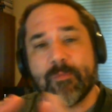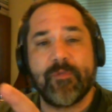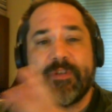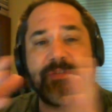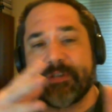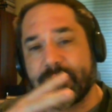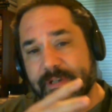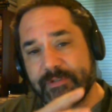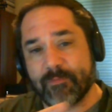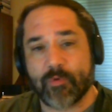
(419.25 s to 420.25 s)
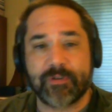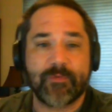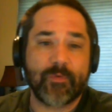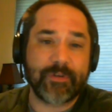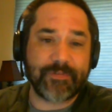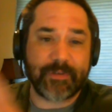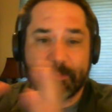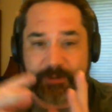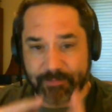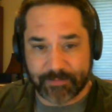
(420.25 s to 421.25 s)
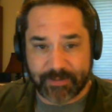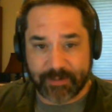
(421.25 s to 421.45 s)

the movie series more towards the original